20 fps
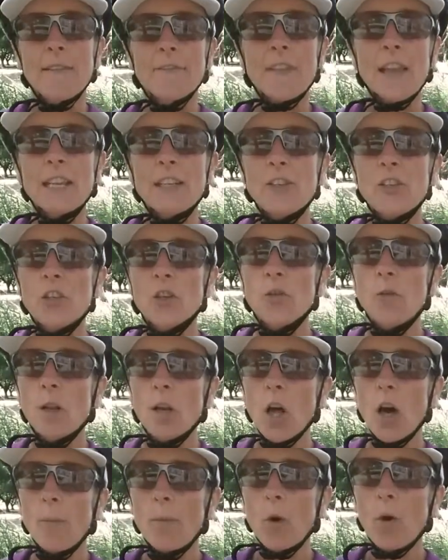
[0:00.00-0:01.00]
they do a
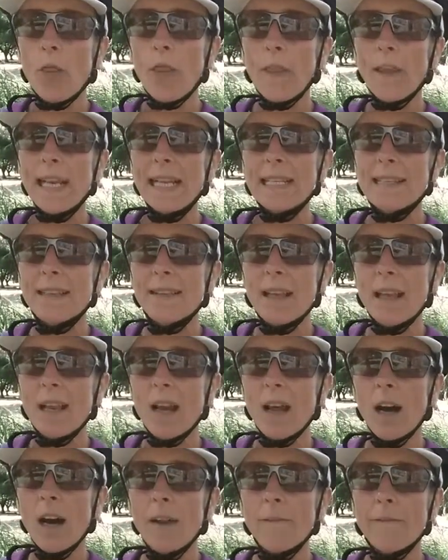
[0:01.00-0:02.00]
lot more things in their
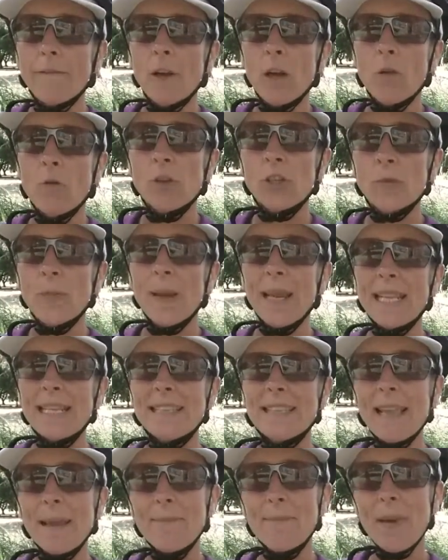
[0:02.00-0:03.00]
life, which
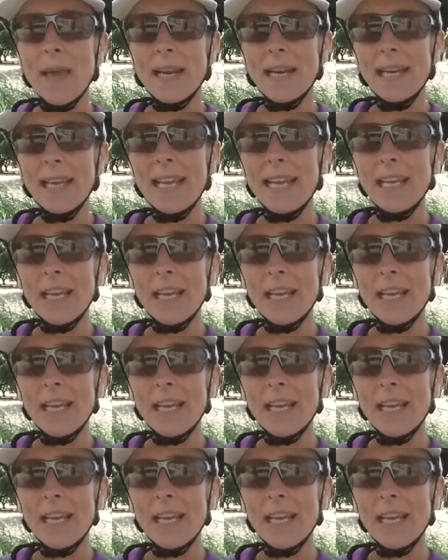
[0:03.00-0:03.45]
means they're better